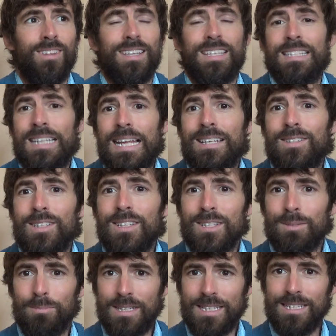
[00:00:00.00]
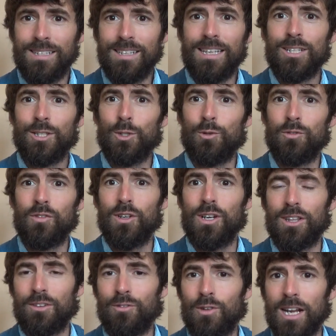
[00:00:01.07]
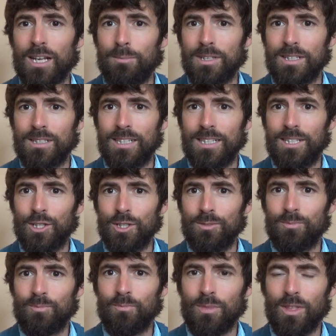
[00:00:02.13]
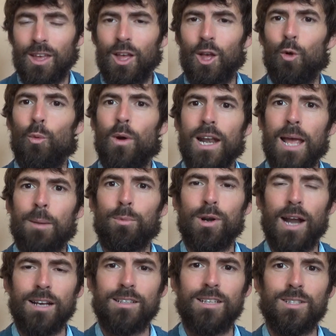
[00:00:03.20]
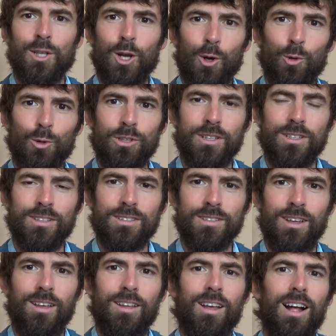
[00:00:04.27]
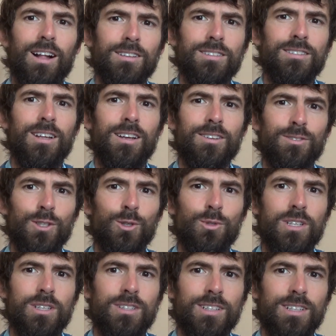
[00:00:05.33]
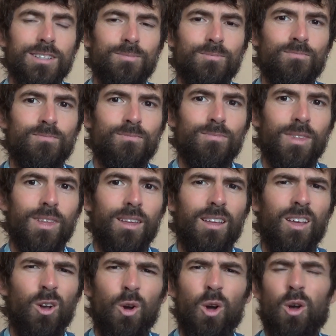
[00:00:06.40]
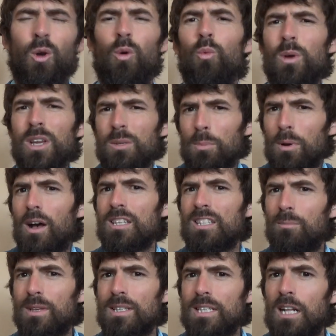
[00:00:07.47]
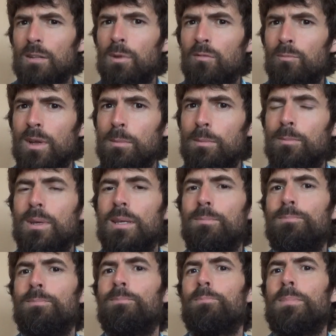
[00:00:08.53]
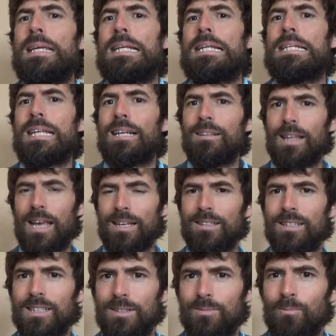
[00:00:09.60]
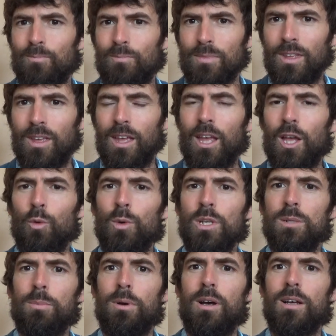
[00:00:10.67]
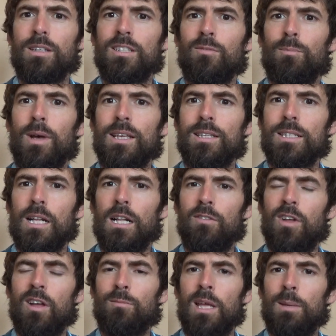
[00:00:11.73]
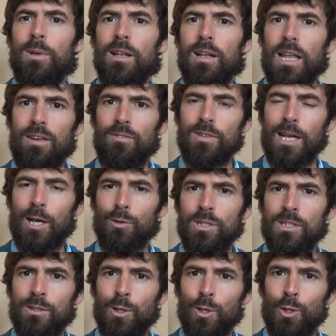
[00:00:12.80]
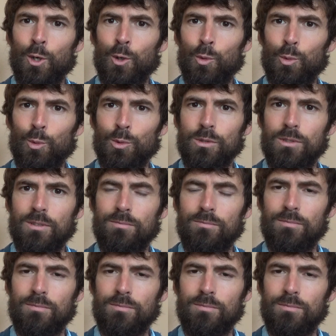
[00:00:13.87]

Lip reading: sentence me to further fragmentation. When I practice wholeness, I'll start noticing which parts of myself I've maybe been neglecting, which parts of myself I've maybe left out in the cold.